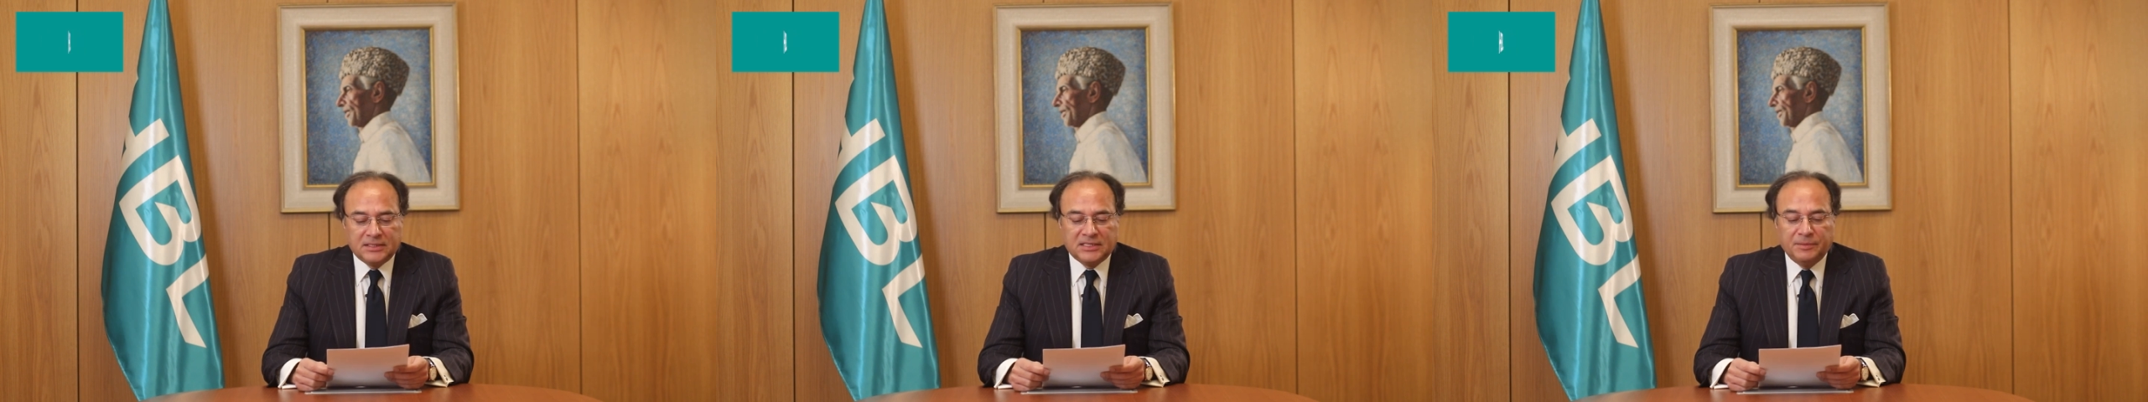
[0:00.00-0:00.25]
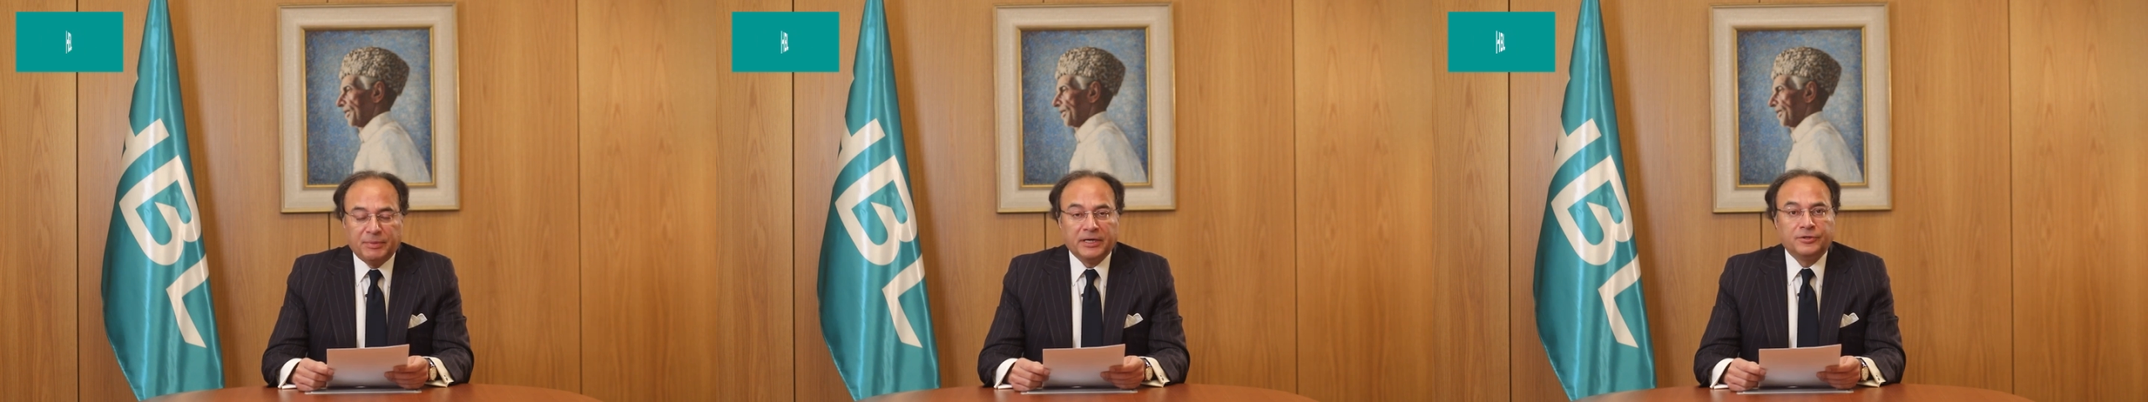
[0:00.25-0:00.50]

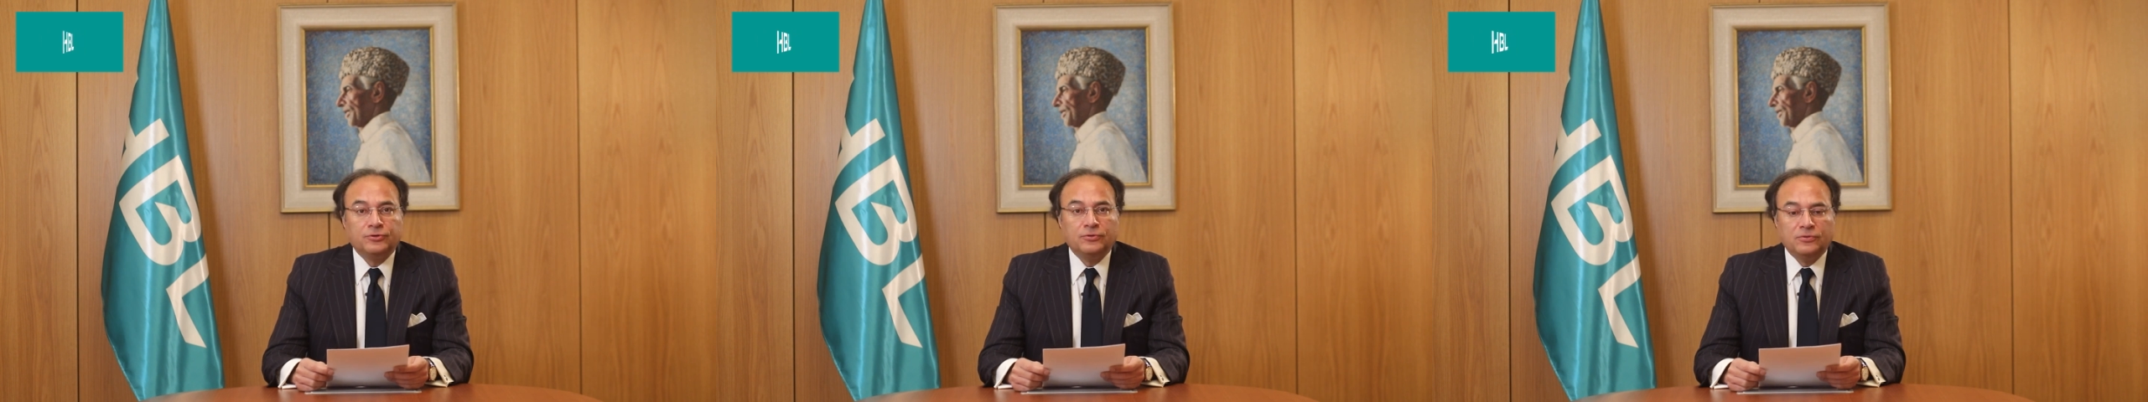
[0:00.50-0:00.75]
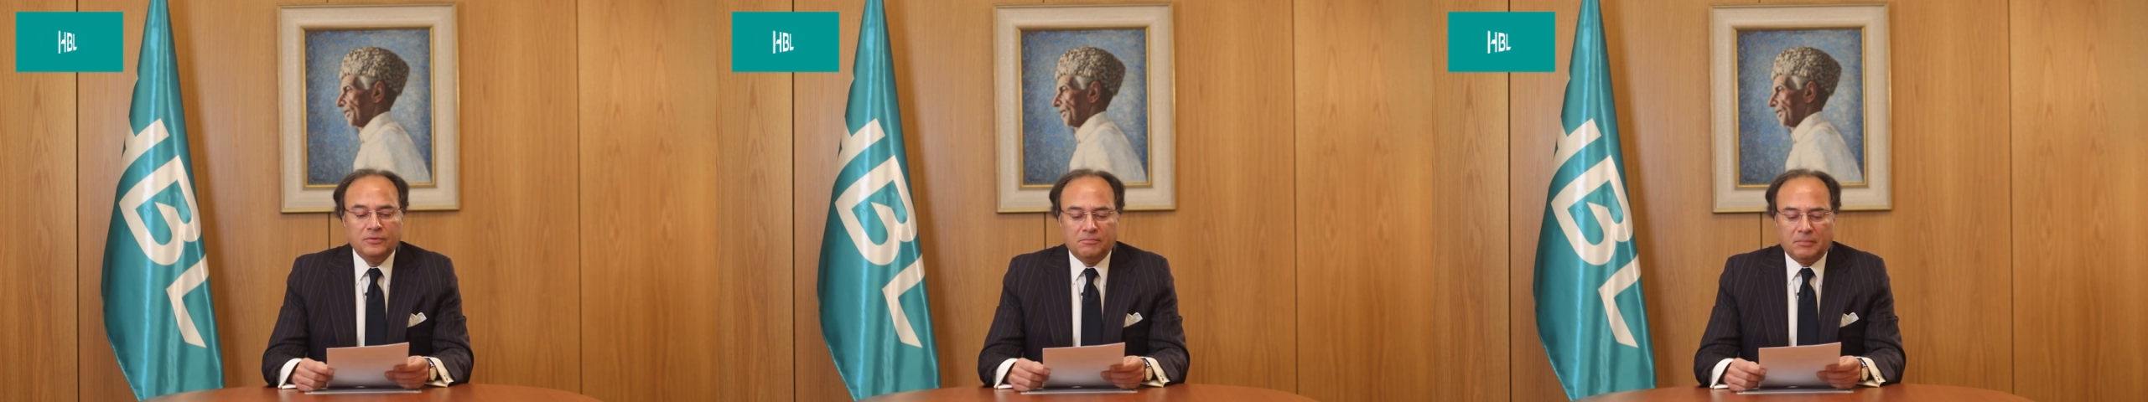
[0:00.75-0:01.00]
CPEC
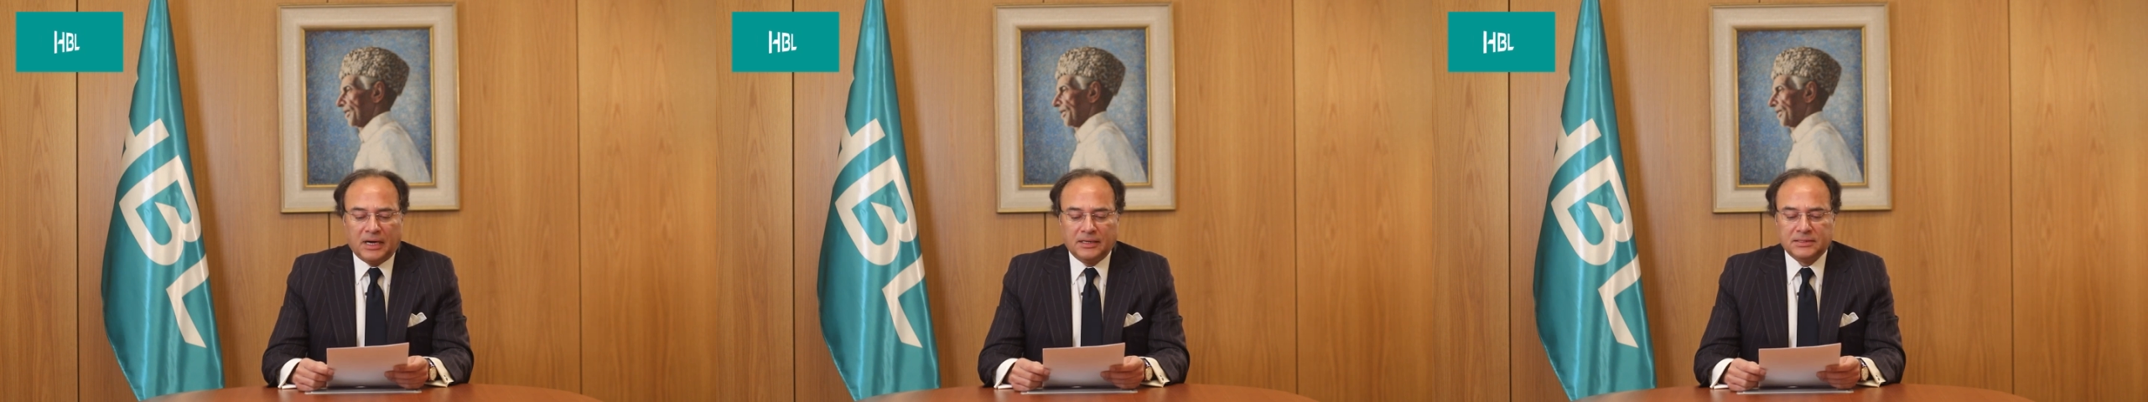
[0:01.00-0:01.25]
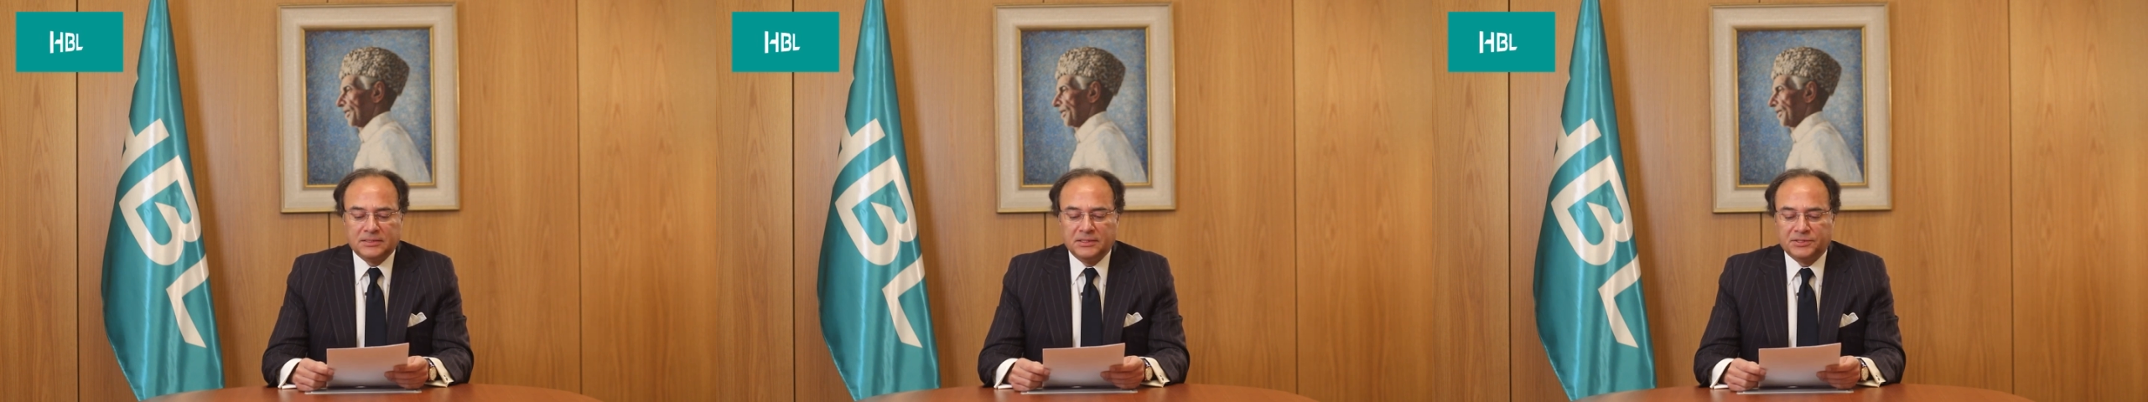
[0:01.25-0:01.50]
2
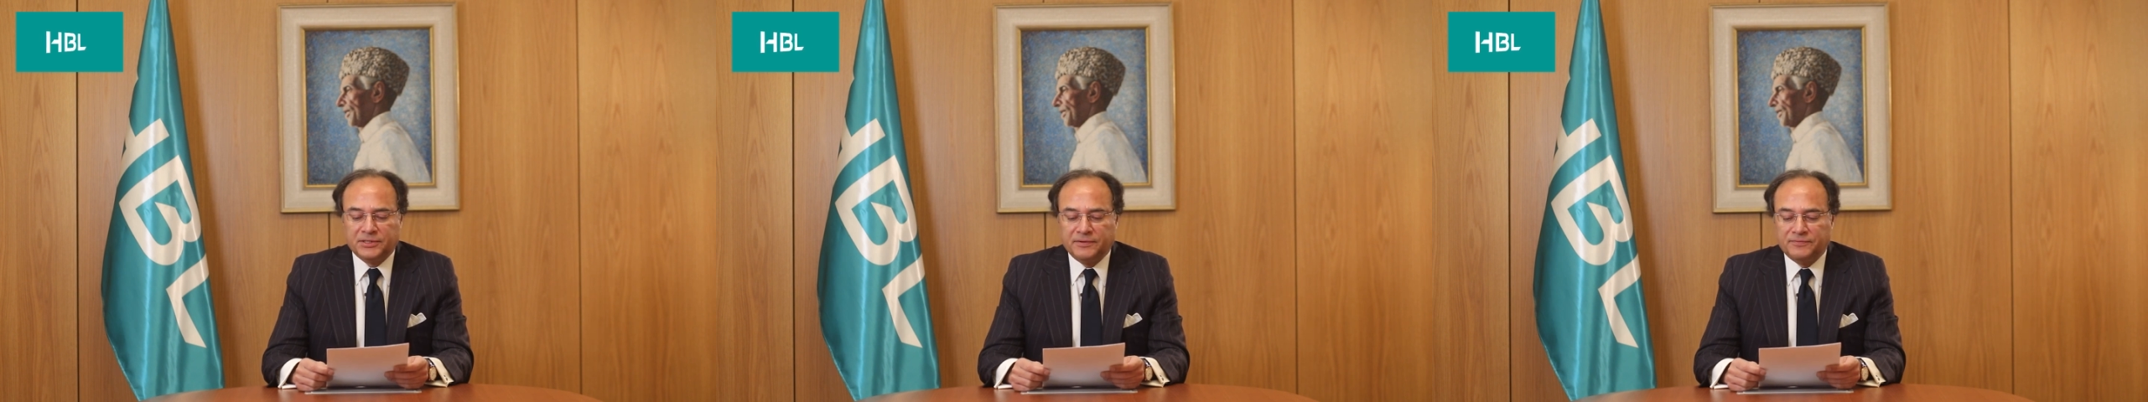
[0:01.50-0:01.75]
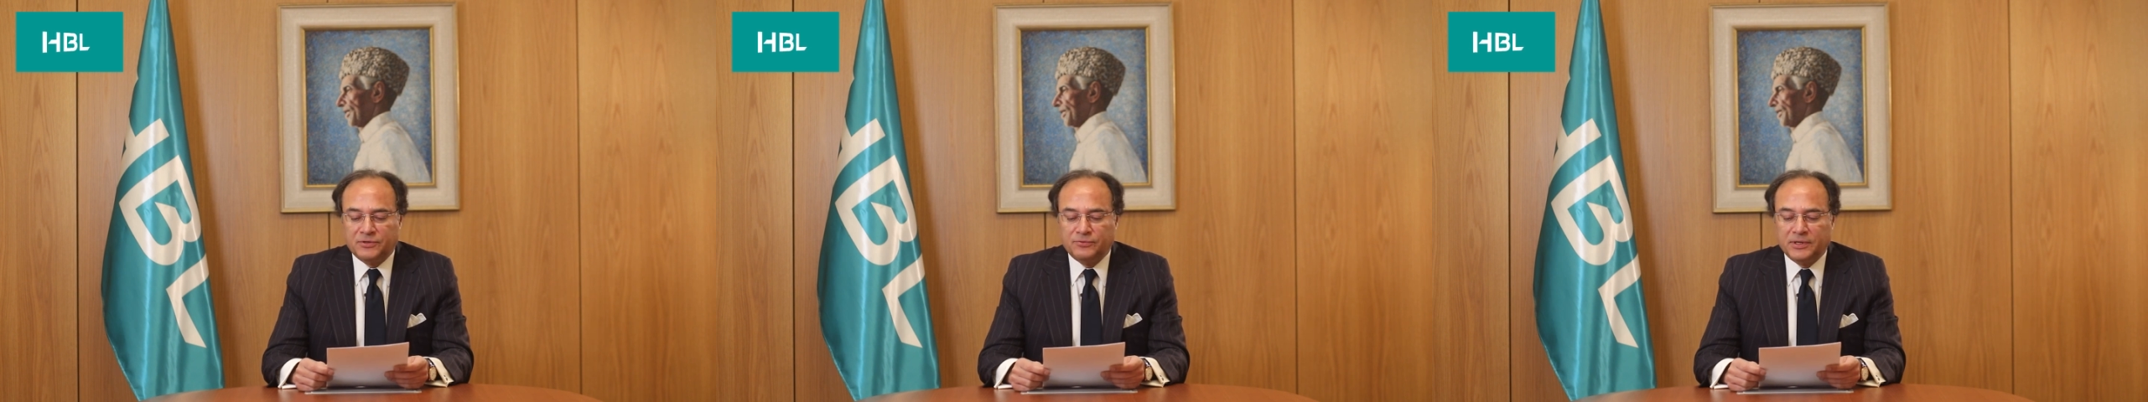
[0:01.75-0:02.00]
marks the
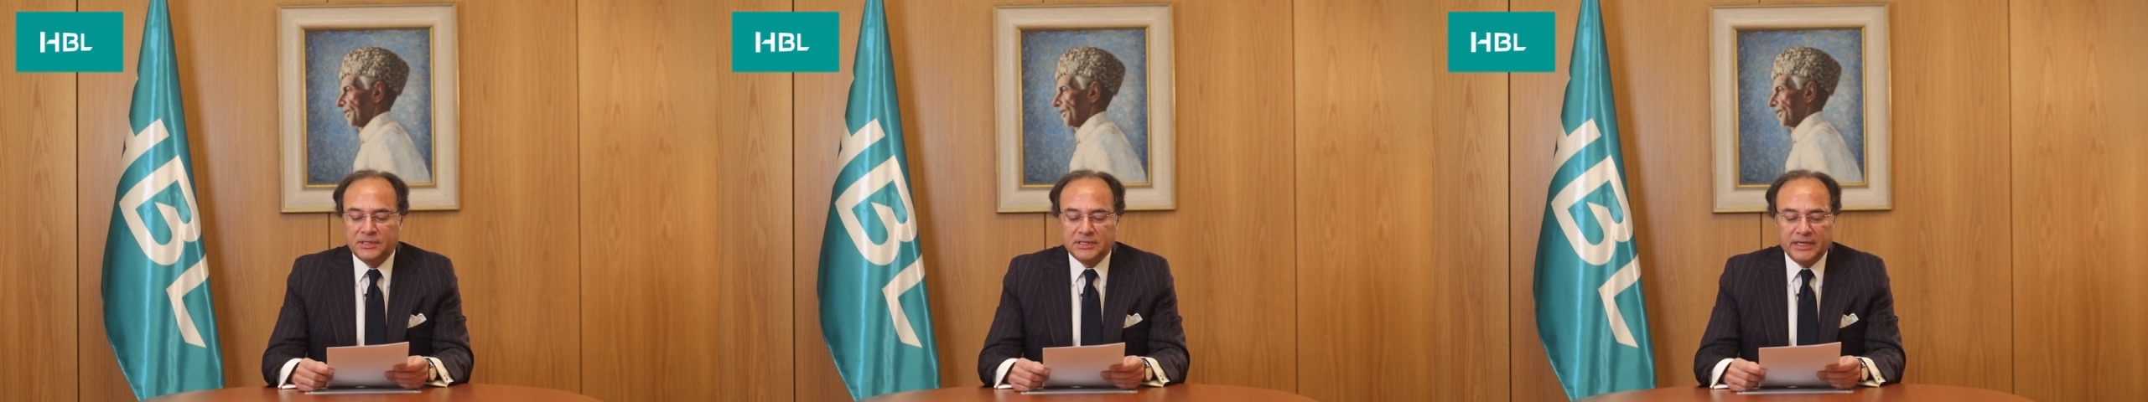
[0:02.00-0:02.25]
shift towards